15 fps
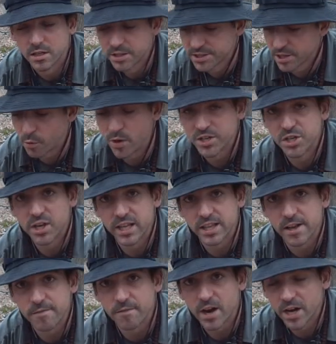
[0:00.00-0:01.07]
So once you get
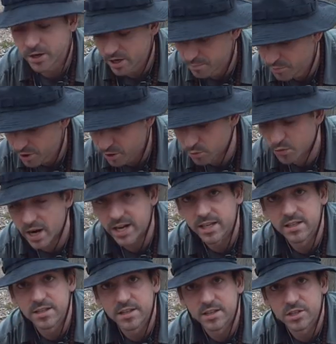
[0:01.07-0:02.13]
that fire, you can put it right
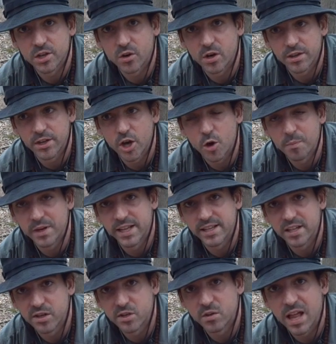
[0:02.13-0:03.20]
into the door, the opening
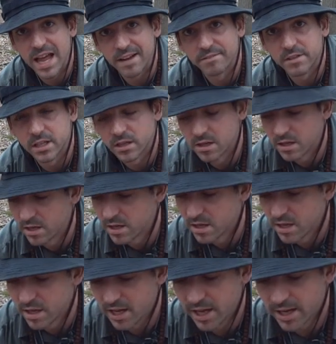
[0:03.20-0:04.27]
that you left
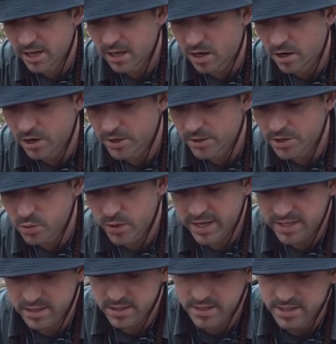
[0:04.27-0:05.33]
and all your
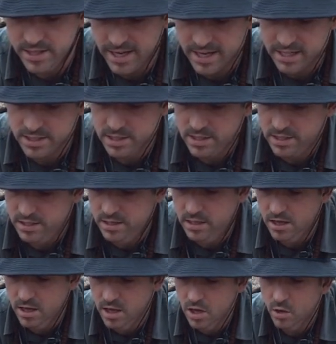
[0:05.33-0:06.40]
twigs and sticks
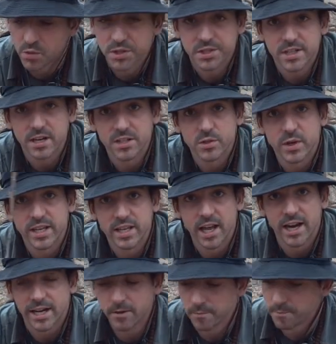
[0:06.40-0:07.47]
will start to
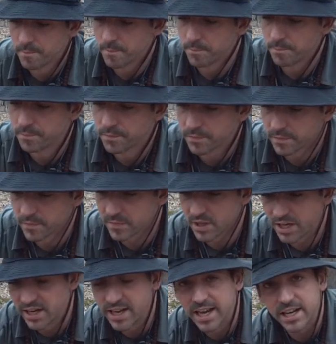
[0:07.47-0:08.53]
ignite.
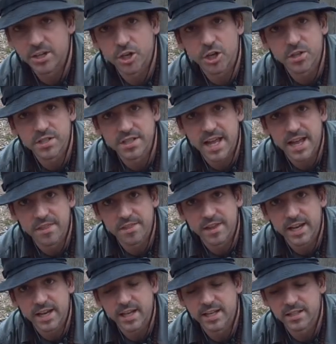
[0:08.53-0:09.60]
Then you got to nurse that
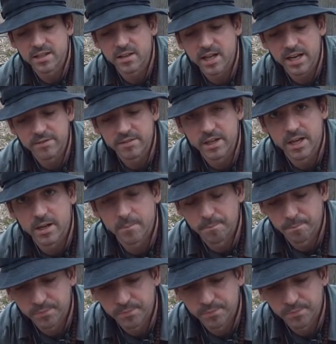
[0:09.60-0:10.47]
thing into life, you know?